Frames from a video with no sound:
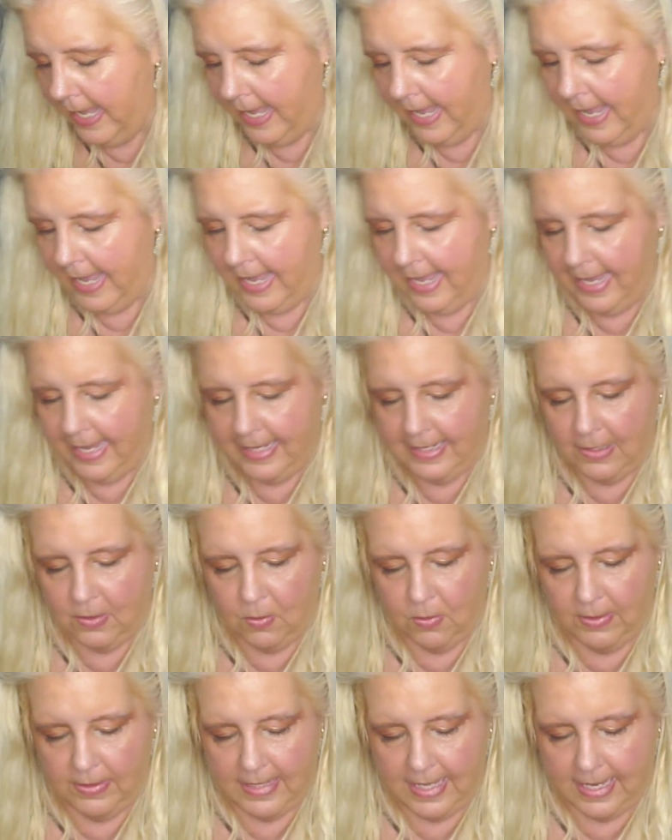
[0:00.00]
And
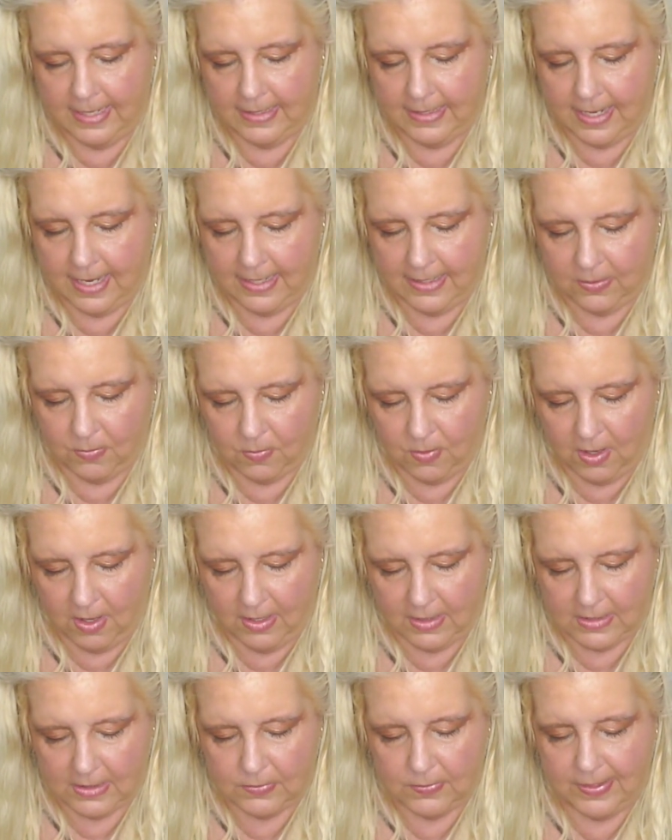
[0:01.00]
on that Nine of
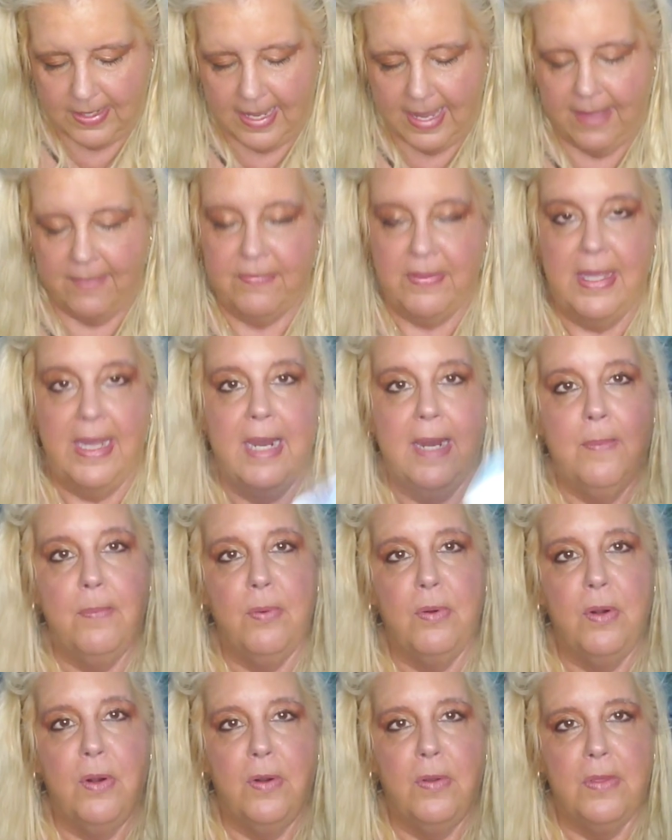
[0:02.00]
Wands, we have the
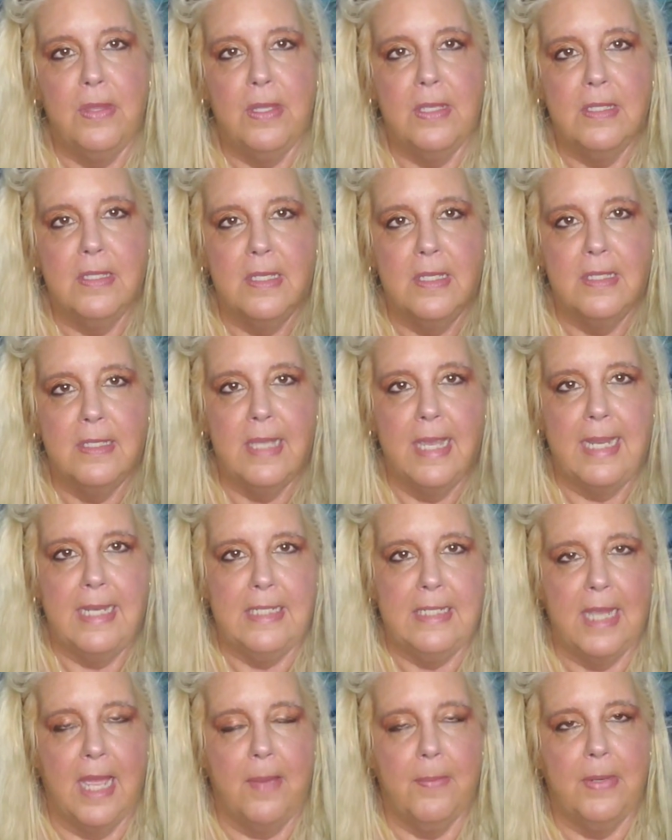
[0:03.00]
Emperor. This is a
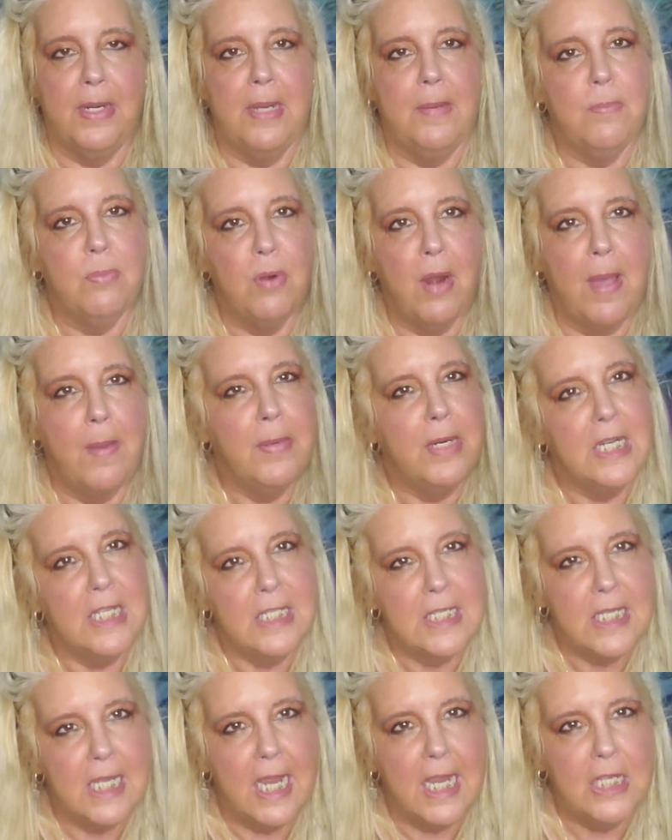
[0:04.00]
dominant,
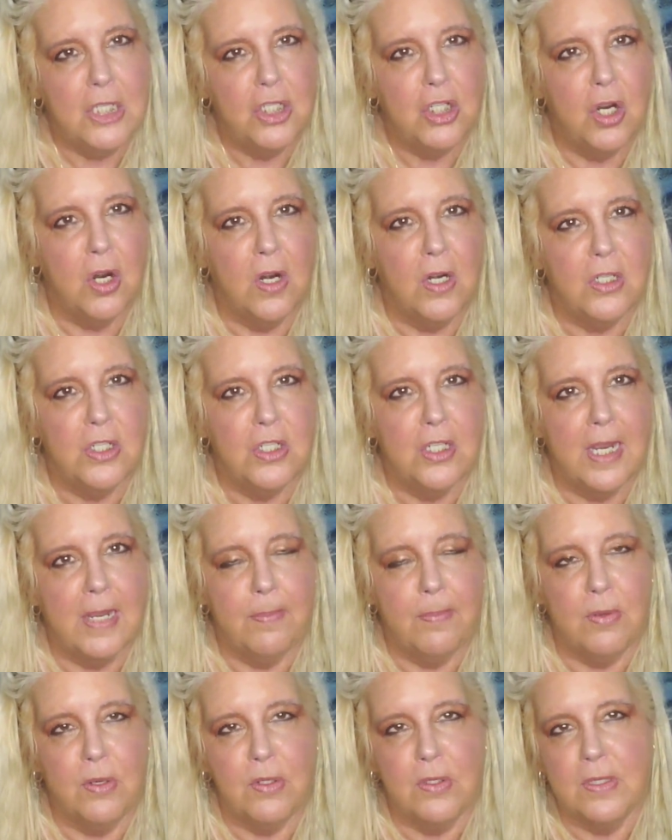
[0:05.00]
prominent, take charge
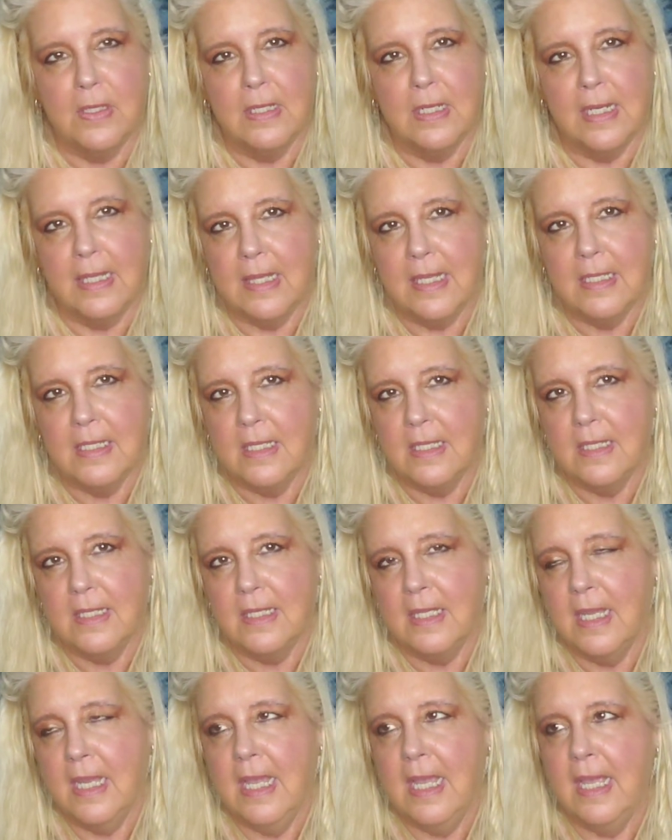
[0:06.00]
type person. And this
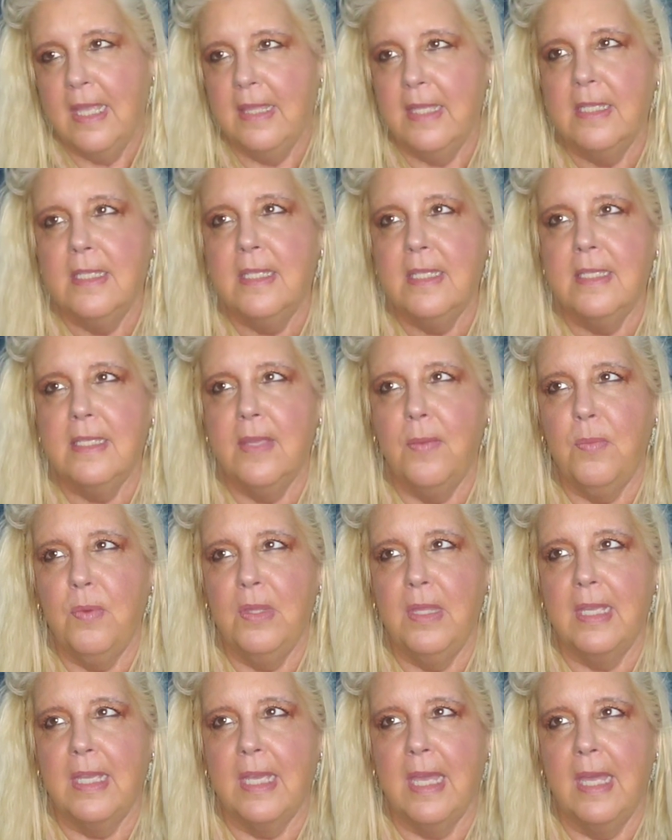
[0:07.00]
is
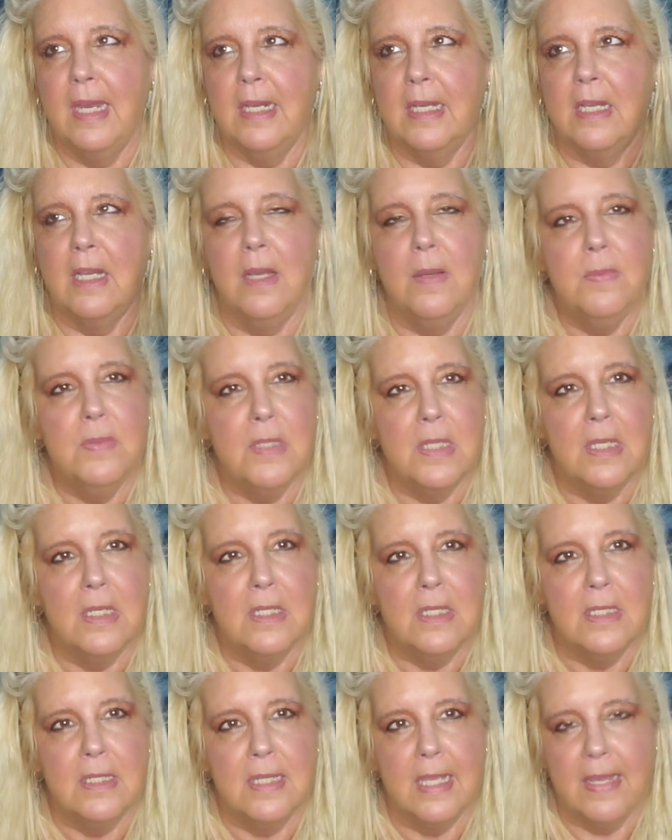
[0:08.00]
someone that kind of comes in
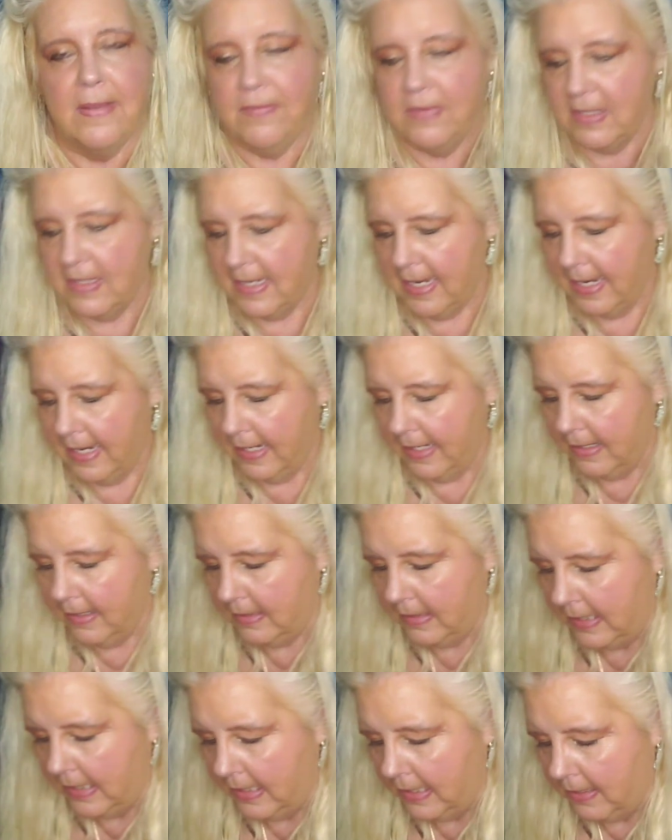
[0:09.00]
to save the day,
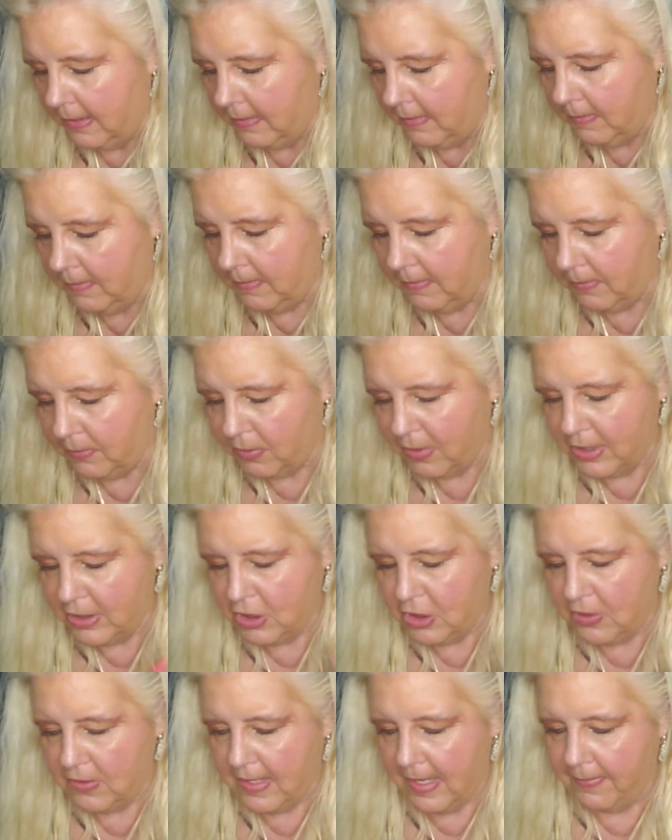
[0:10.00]
you know,
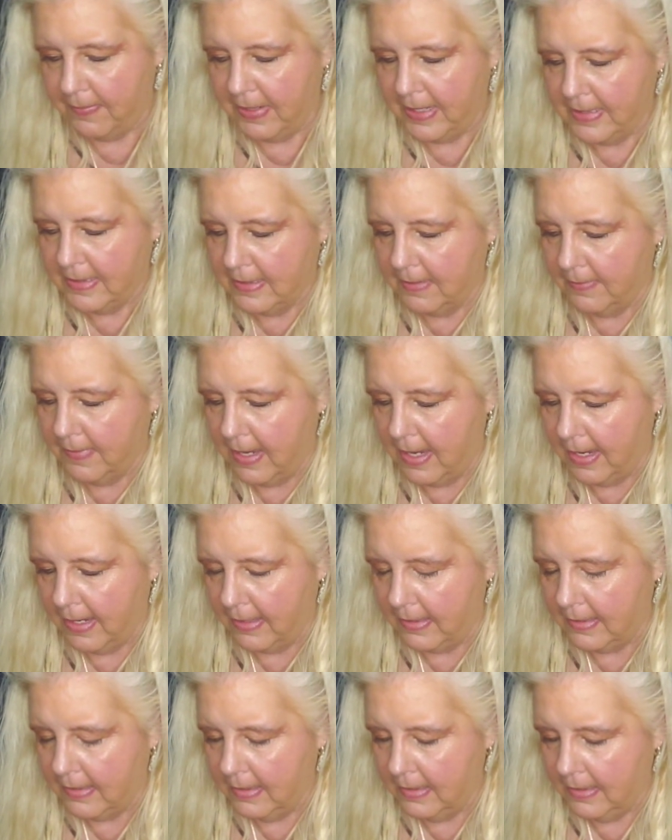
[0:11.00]
brings you that peace of
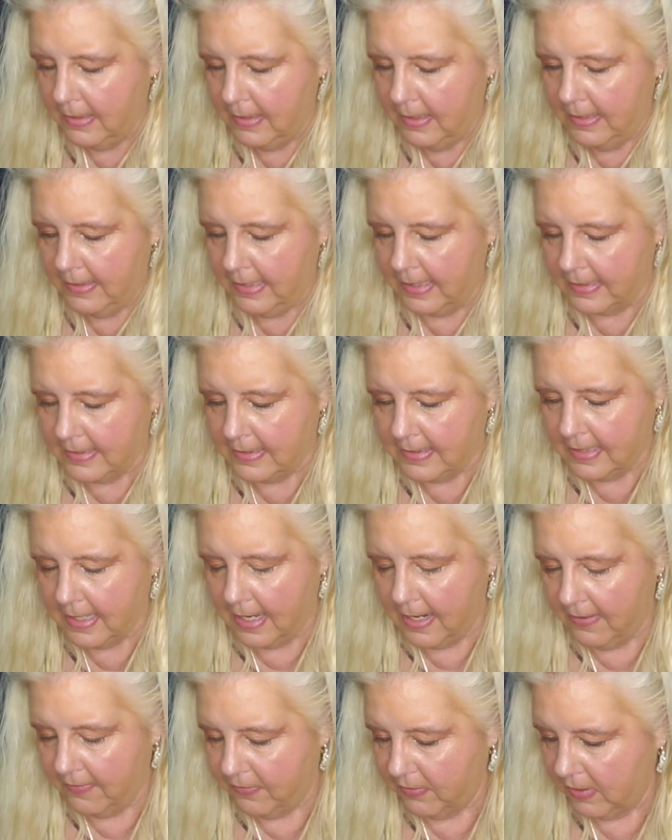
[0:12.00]
mind, that
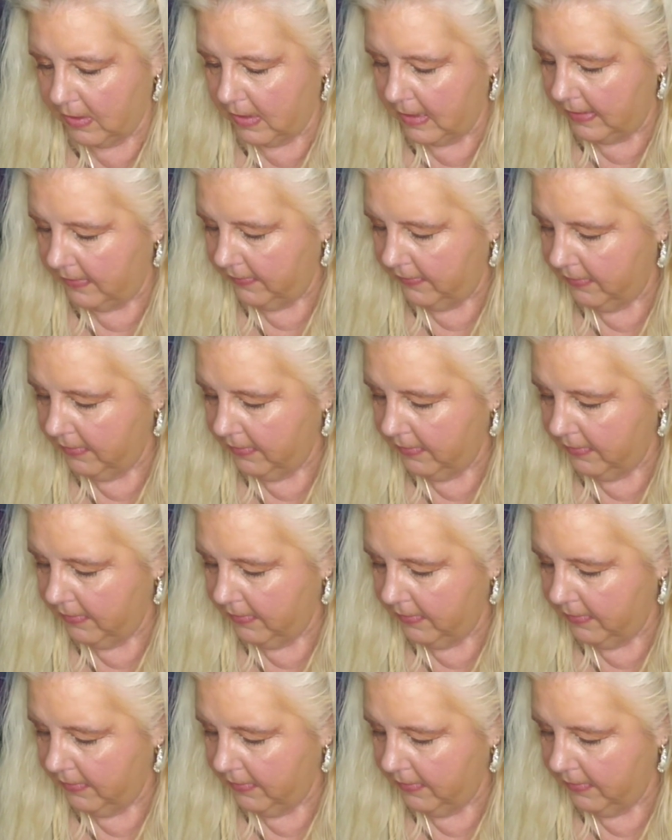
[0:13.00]
sigh of relief.